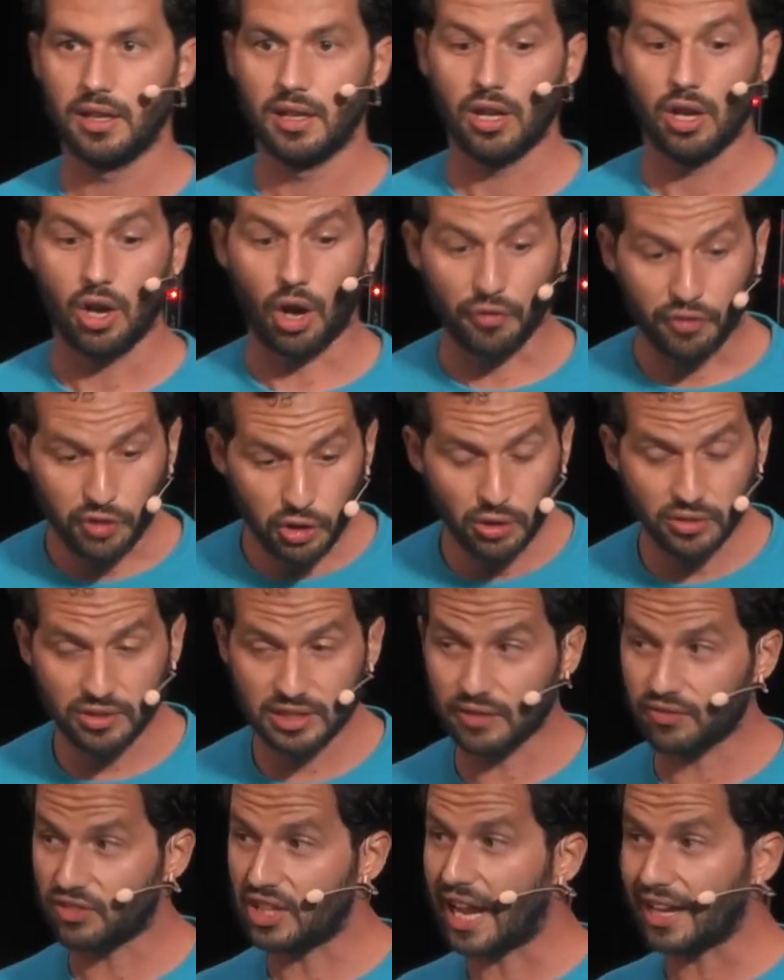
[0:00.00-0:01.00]
Of course,
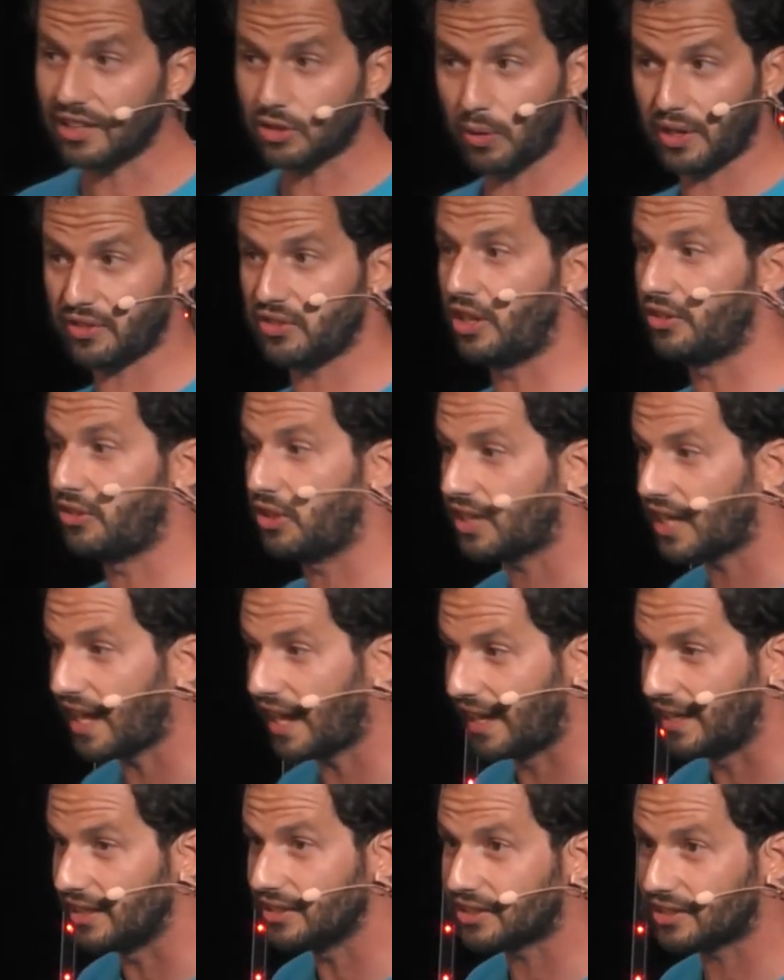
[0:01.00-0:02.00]
if that was not the
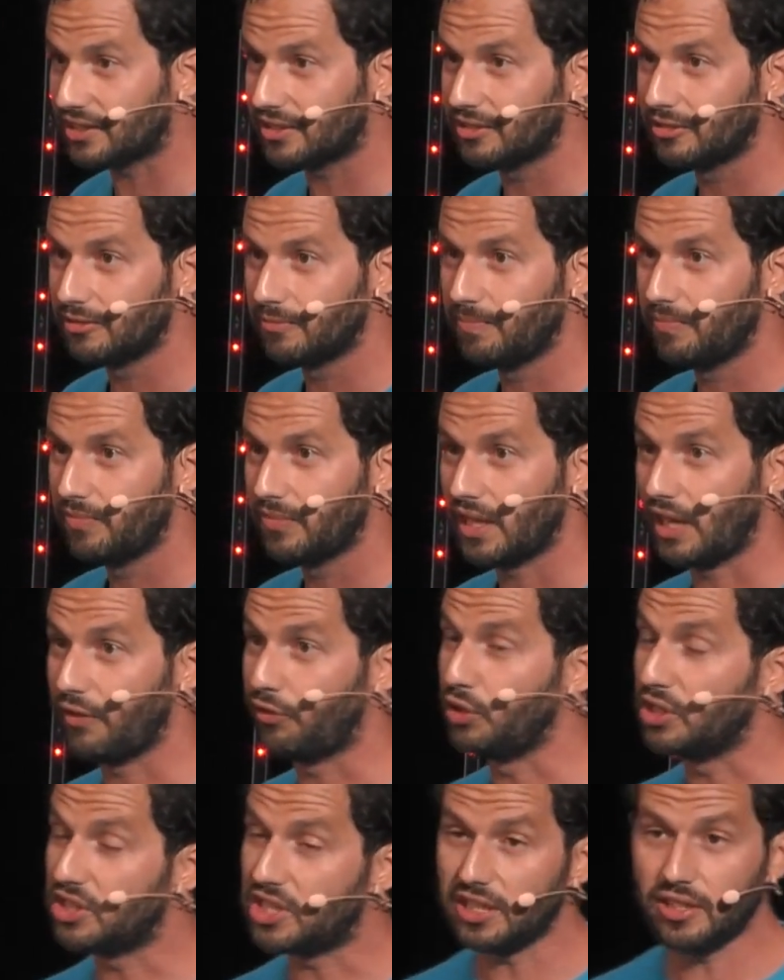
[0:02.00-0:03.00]
case, if we
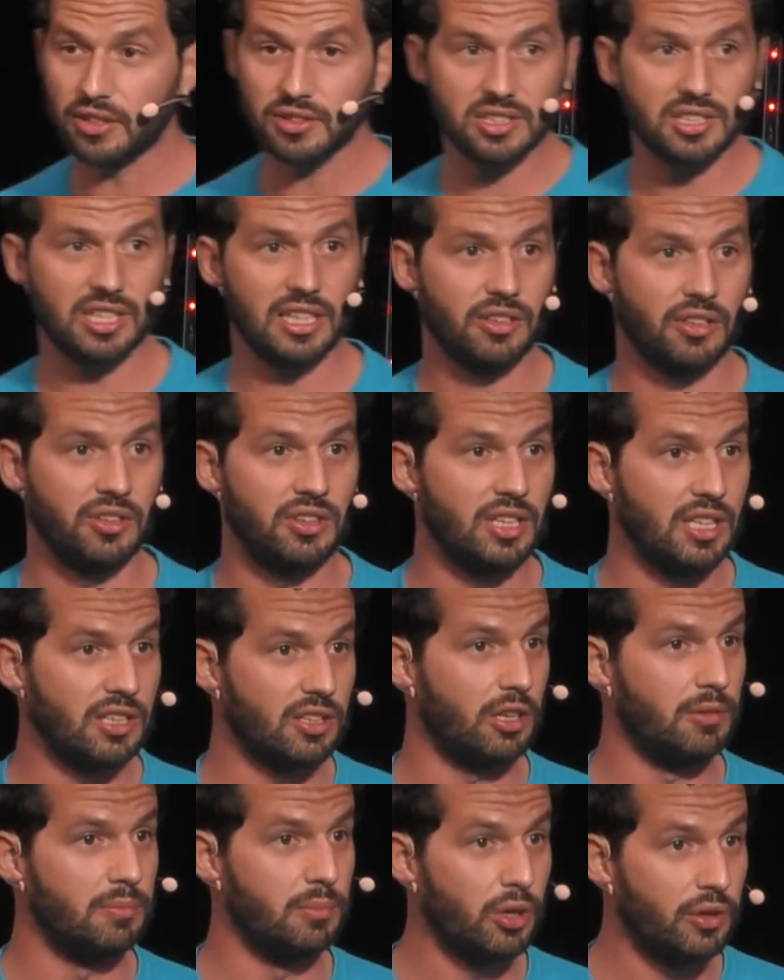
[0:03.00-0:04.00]
didn't see the
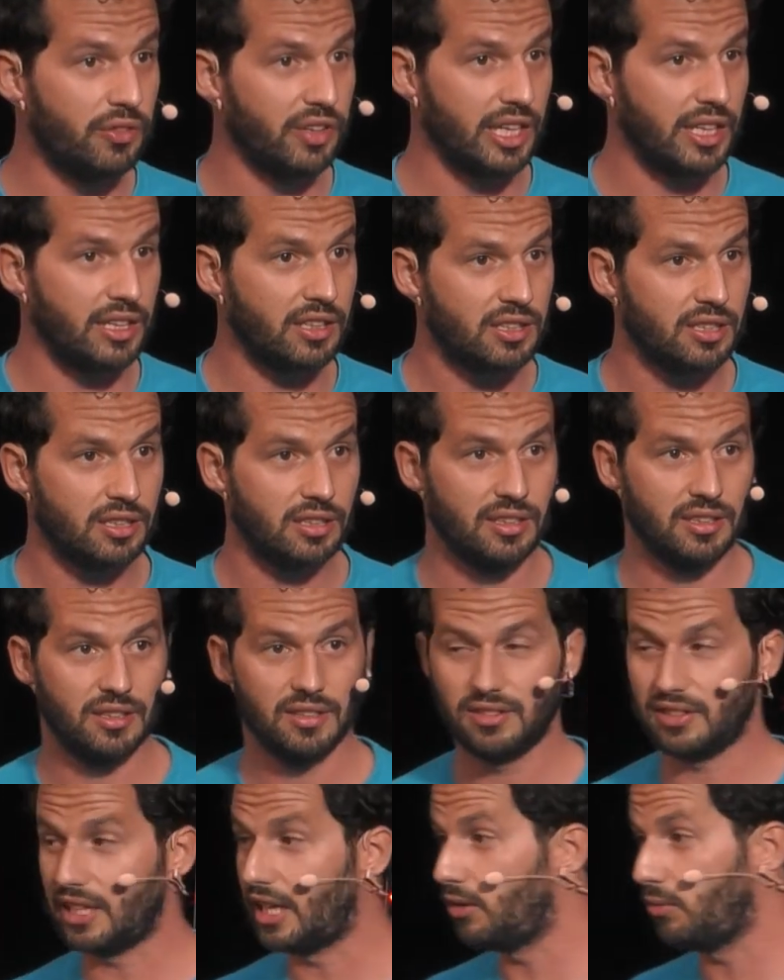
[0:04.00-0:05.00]
needle moving,
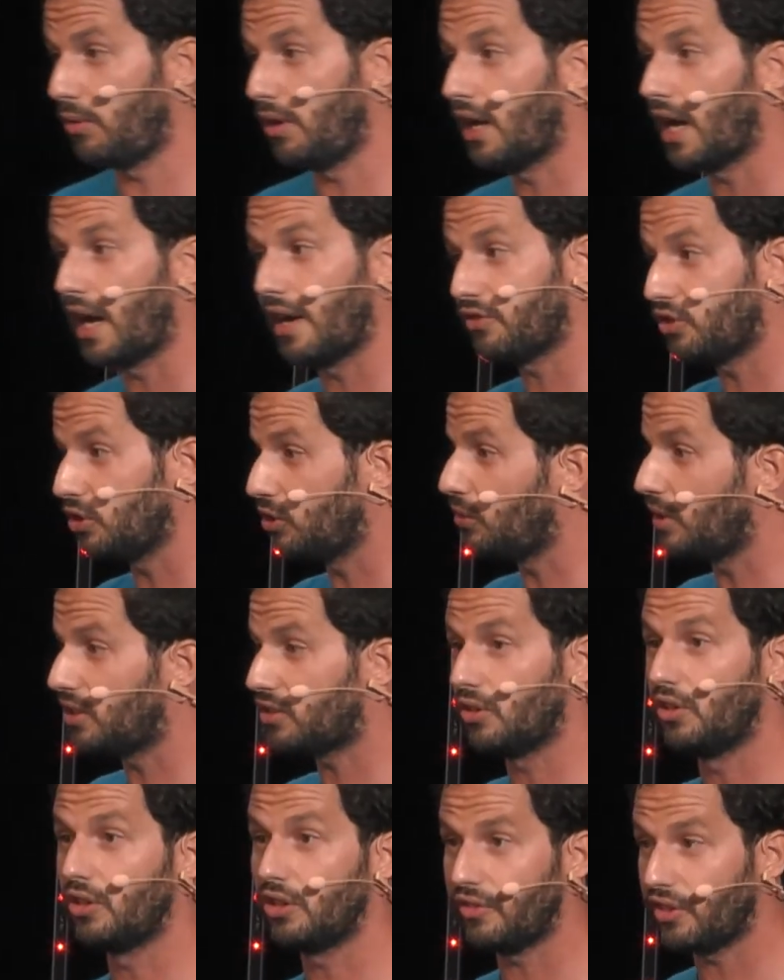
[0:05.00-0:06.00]
then we'll have to do it
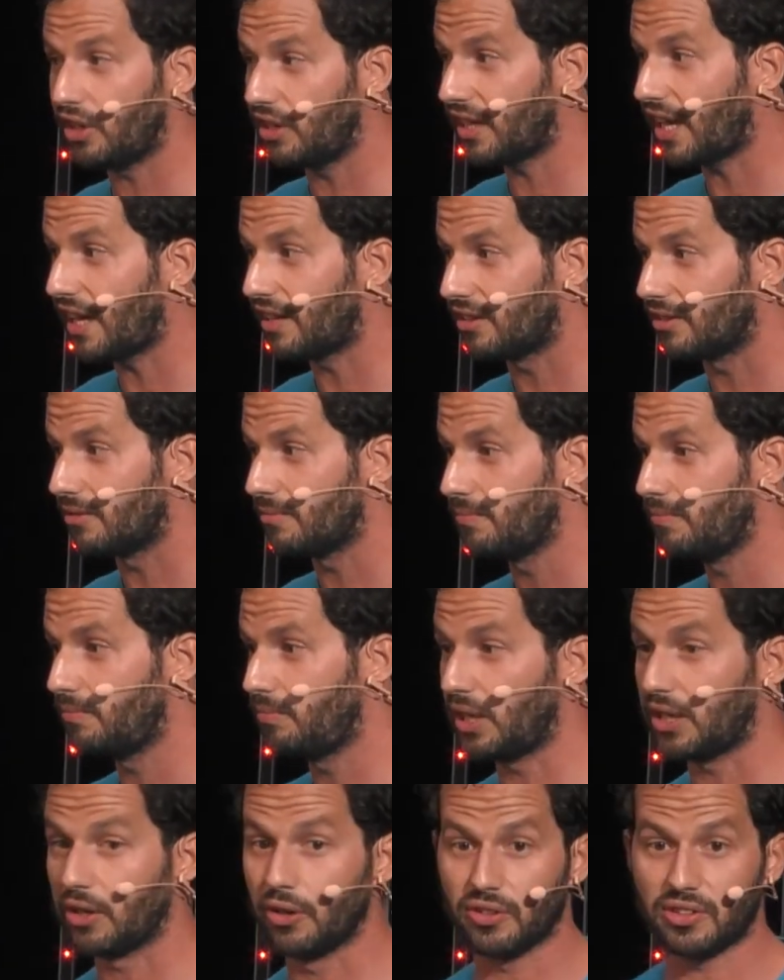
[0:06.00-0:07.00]
all over again,
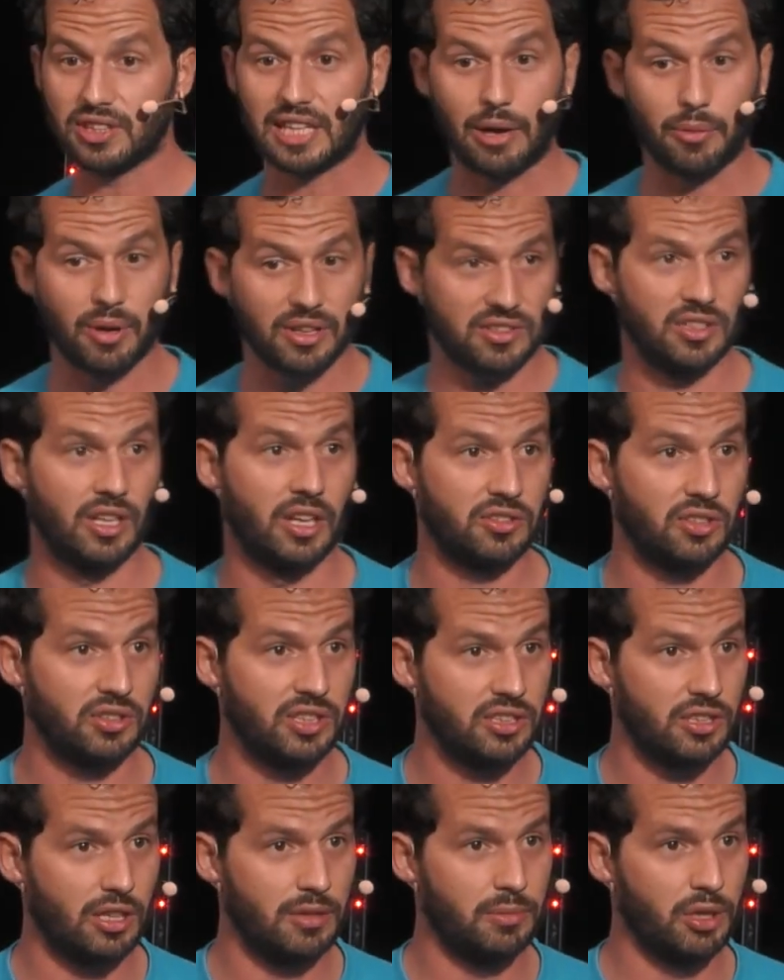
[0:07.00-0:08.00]
because that was not a
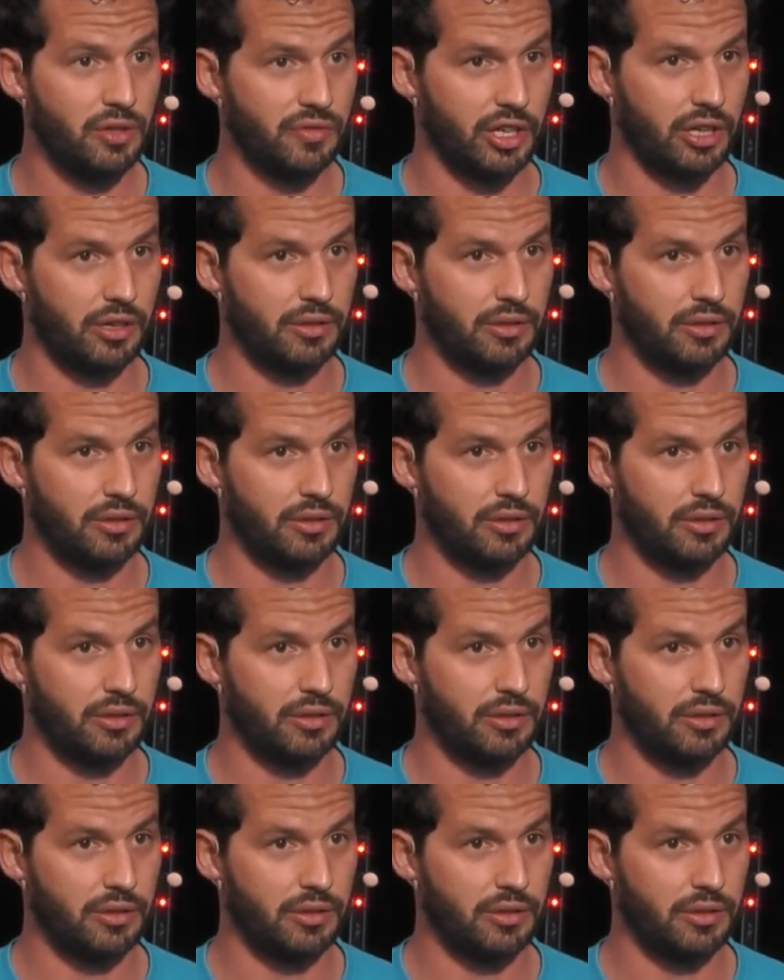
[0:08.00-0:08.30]
needle mover.